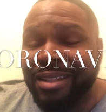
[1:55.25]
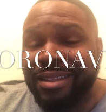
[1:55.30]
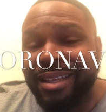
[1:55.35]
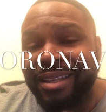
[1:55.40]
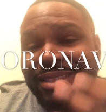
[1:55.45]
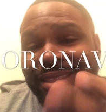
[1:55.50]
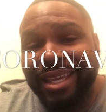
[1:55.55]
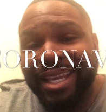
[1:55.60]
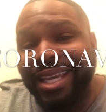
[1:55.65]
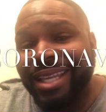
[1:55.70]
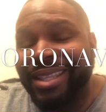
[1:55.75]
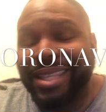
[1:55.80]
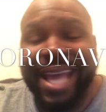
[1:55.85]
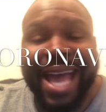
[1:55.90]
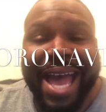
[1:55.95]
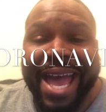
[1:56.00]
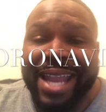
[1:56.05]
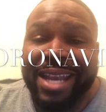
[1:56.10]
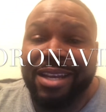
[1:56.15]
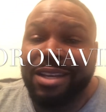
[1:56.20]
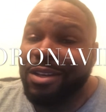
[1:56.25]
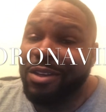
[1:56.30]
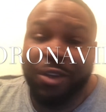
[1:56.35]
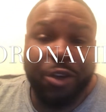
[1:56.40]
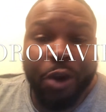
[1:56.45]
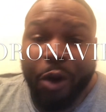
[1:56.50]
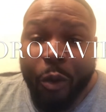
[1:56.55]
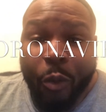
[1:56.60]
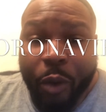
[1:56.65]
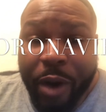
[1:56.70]
the thing that you
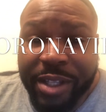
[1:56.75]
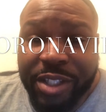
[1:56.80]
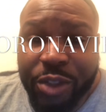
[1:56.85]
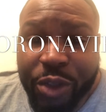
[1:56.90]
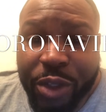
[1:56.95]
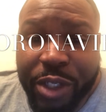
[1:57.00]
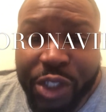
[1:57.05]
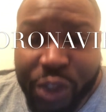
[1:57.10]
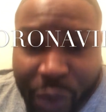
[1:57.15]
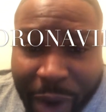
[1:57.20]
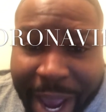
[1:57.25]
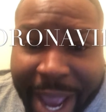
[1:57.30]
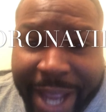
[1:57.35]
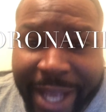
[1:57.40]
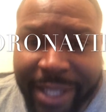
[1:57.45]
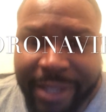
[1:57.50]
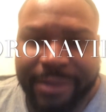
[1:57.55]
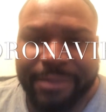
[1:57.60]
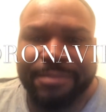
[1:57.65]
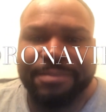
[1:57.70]
don't want to attract.